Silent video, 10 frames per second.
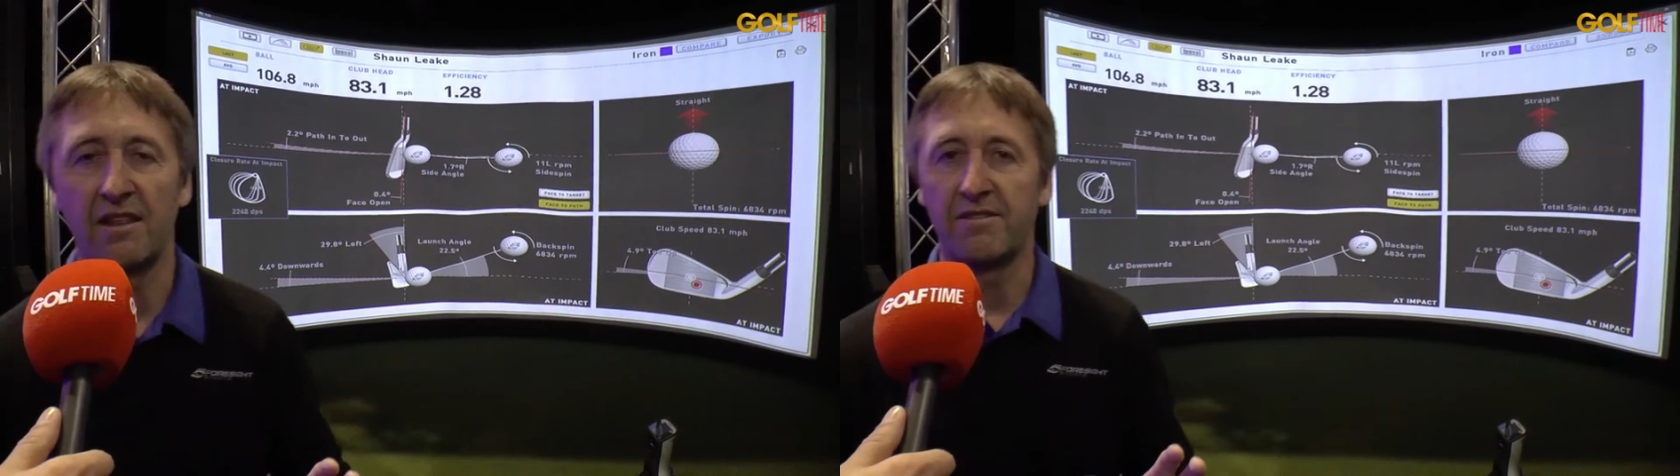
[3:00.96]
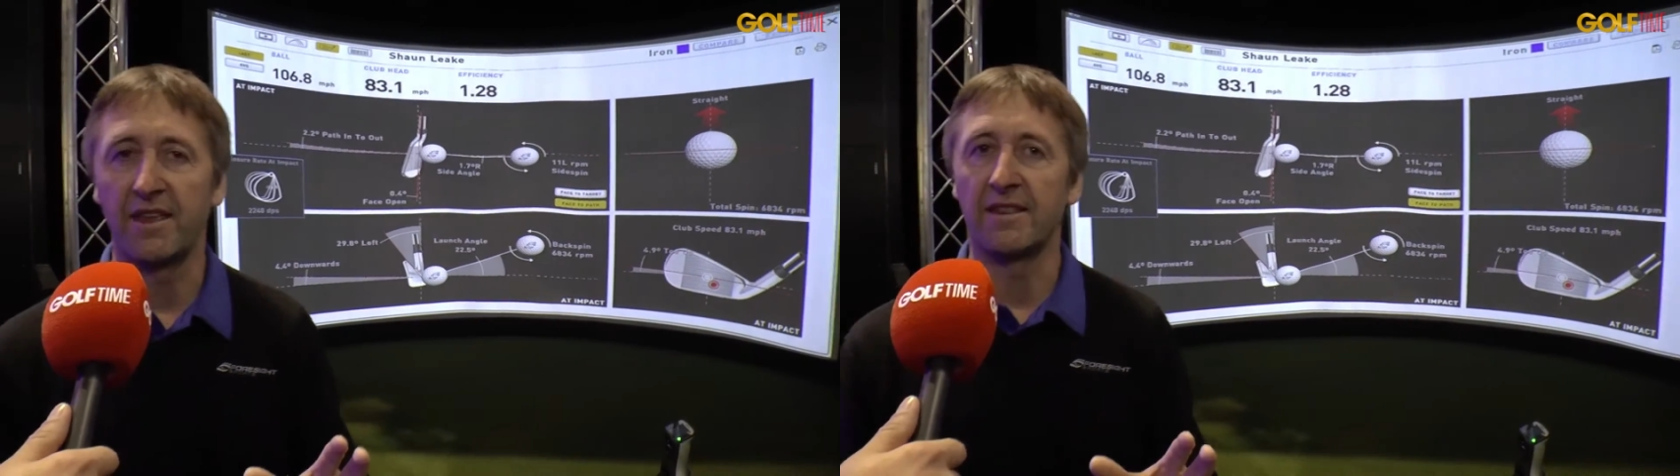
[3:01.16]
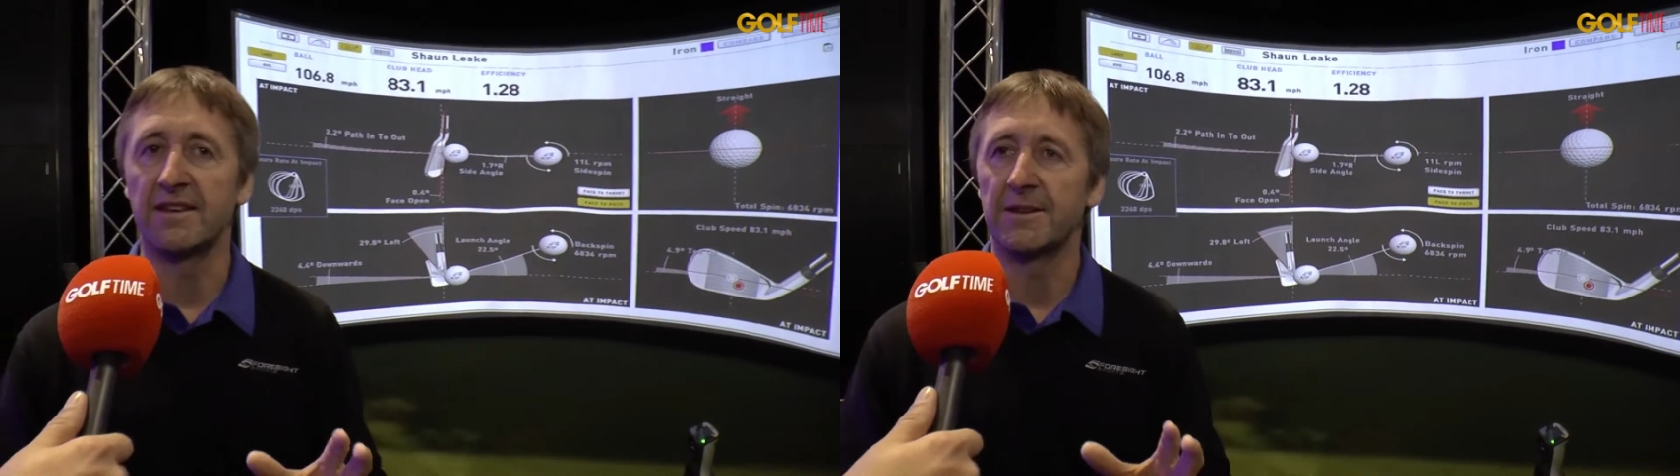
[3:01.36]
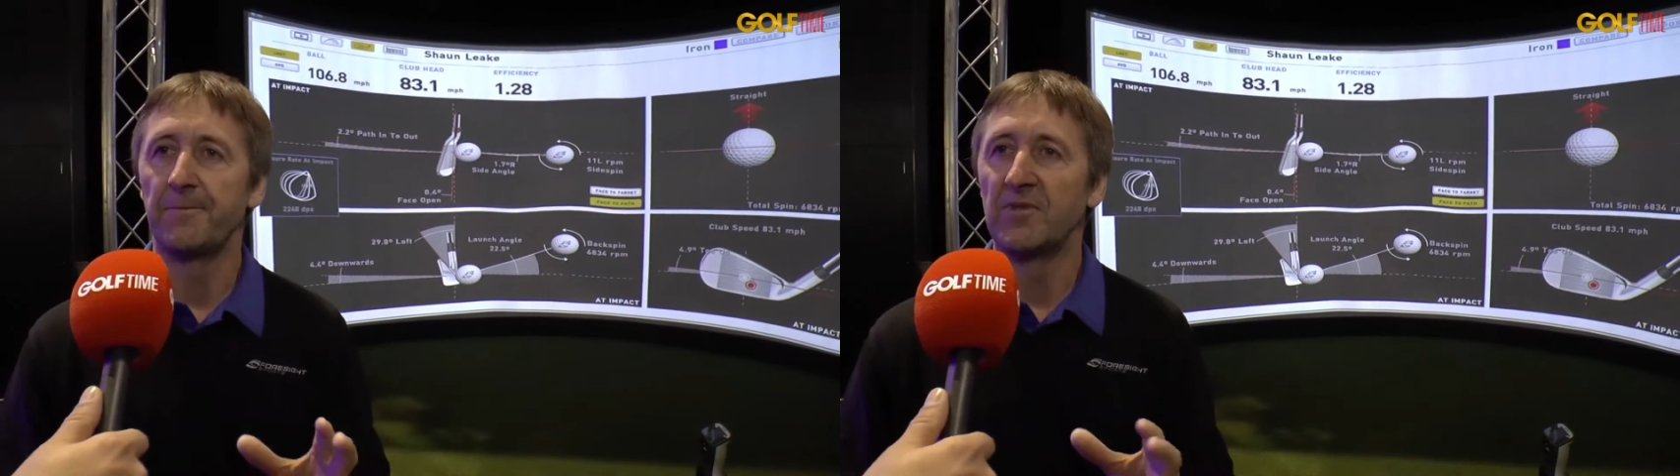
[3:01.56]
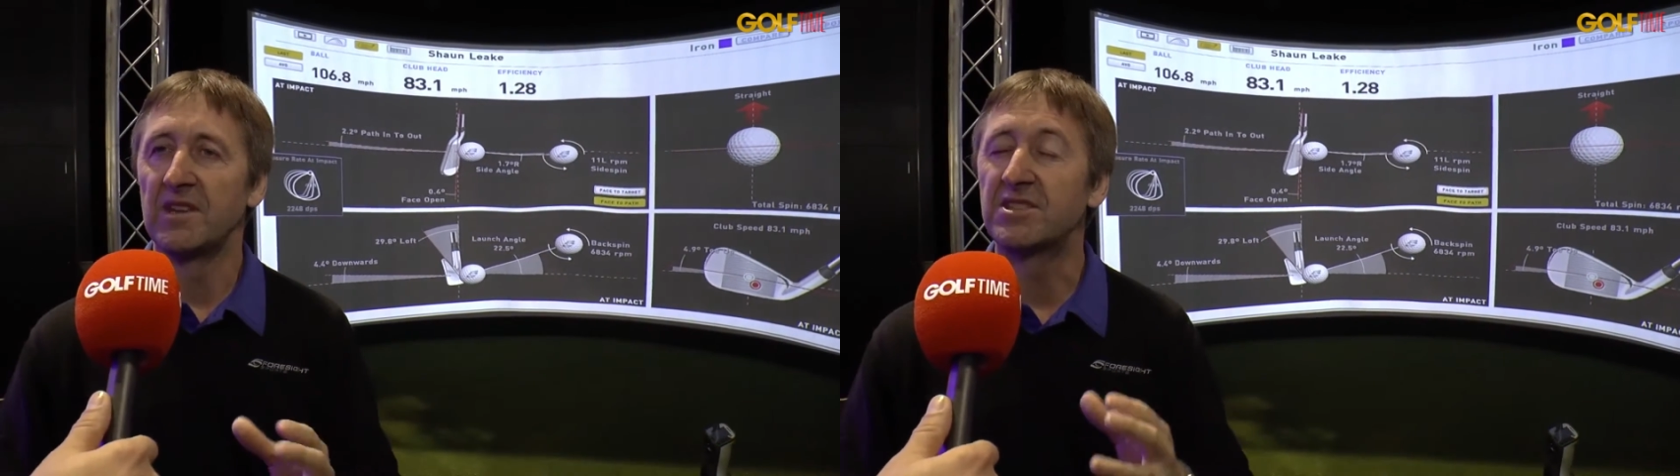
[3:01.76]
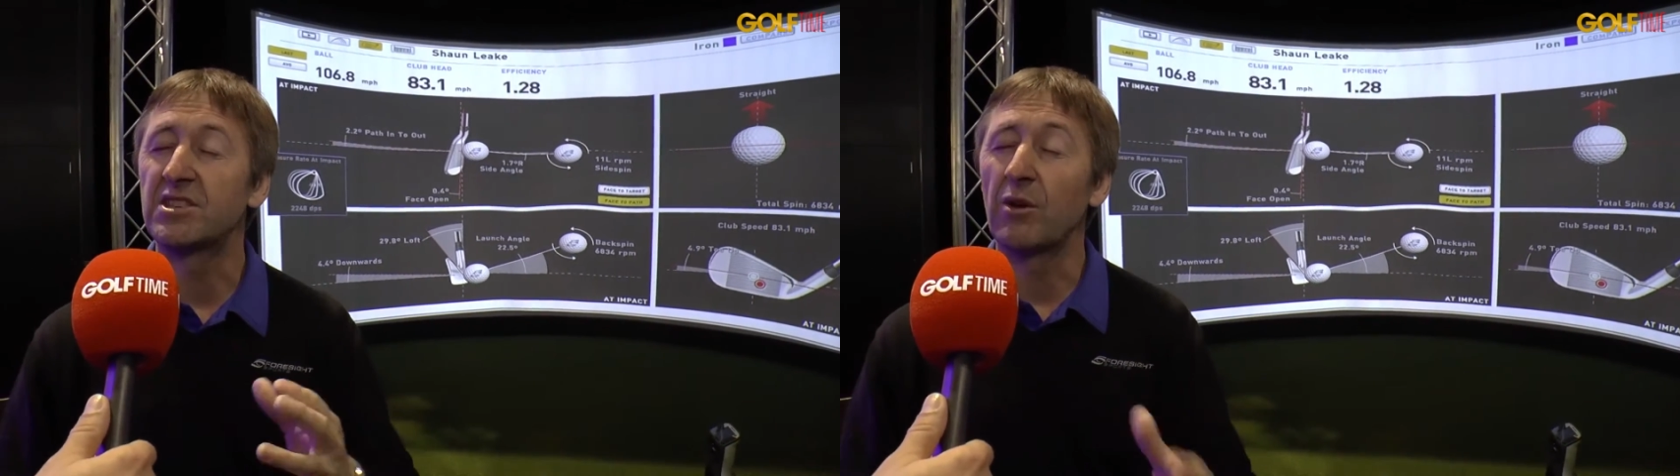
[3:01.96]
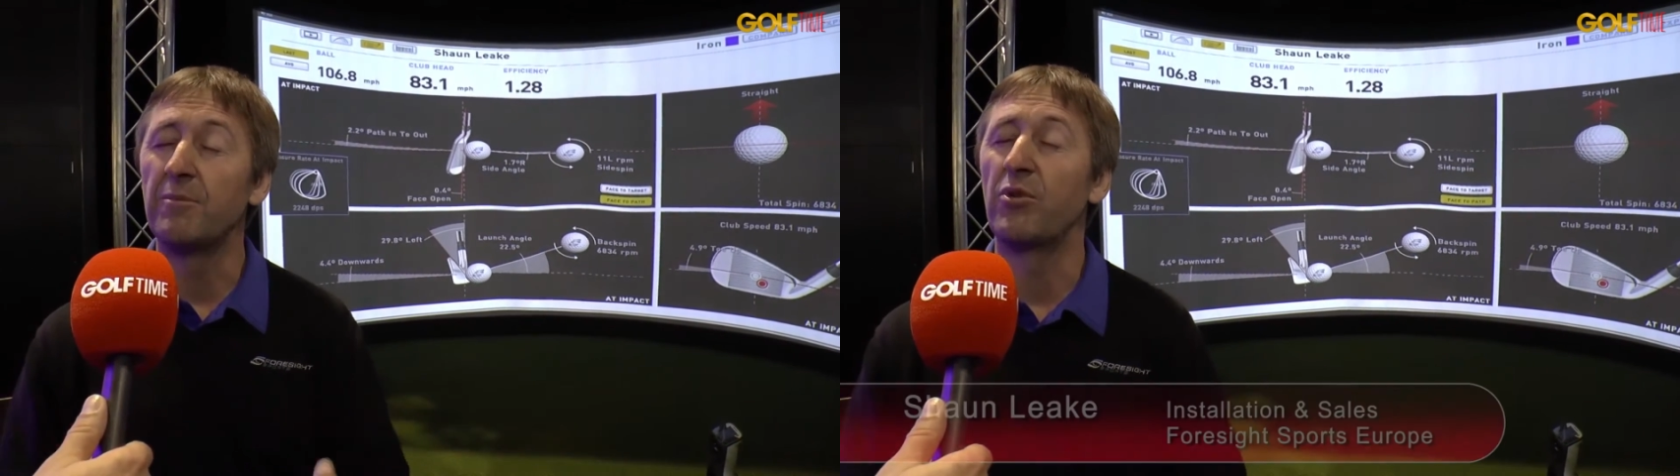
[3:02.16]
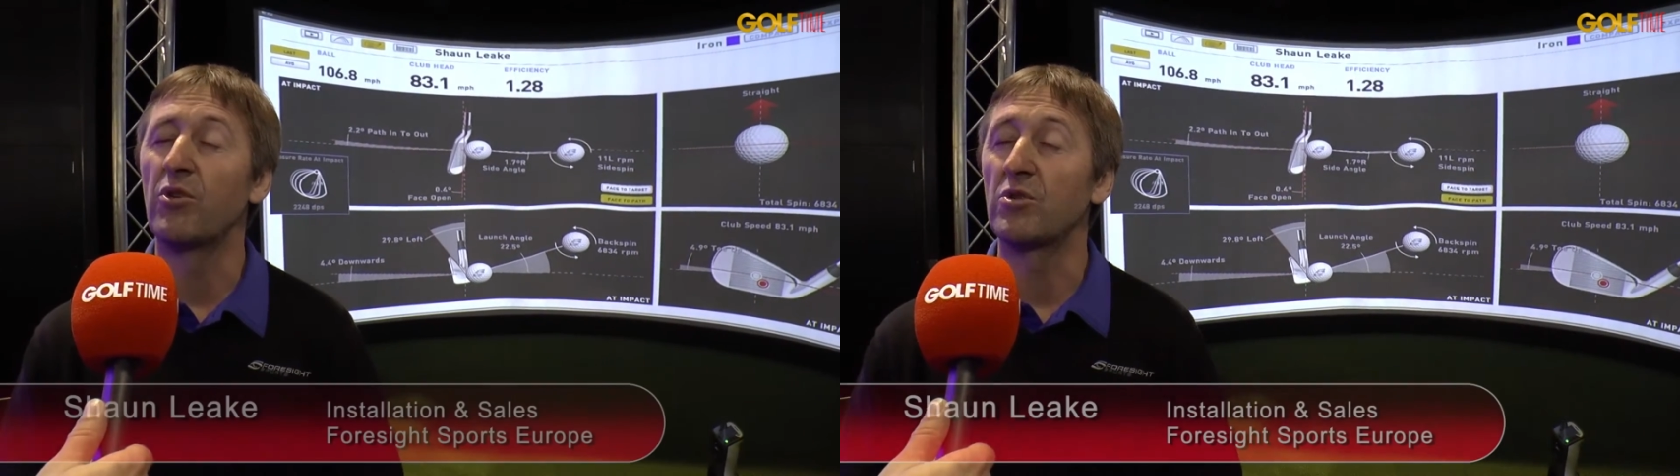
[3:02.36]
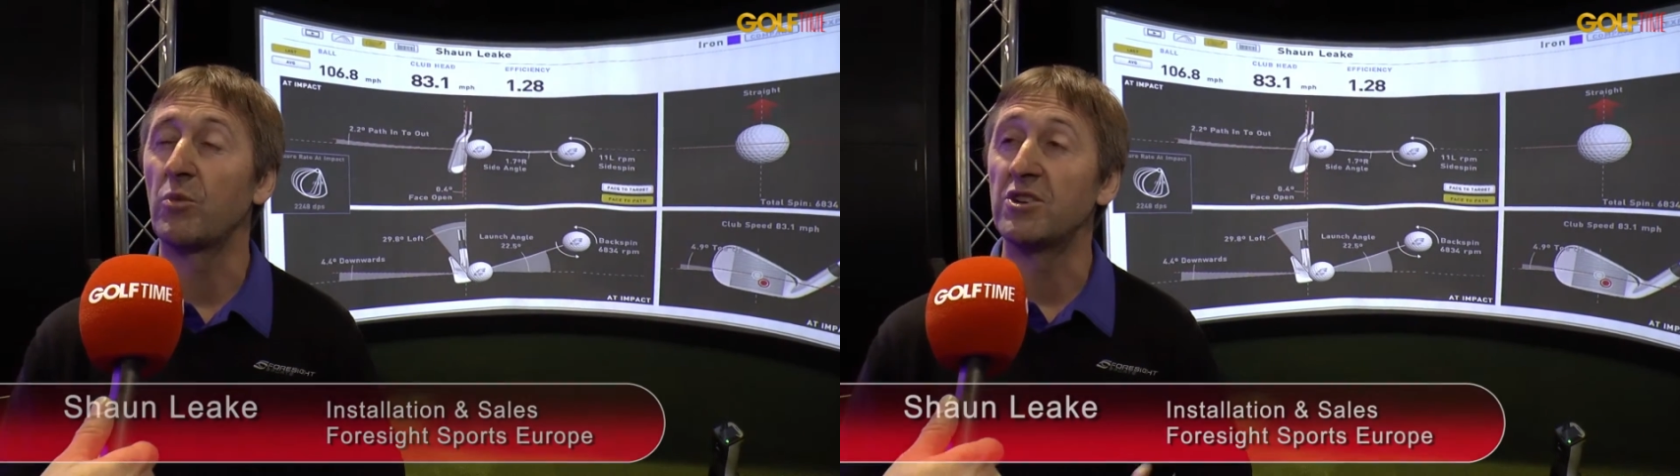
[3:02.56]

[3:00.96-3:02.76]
of thing that is so important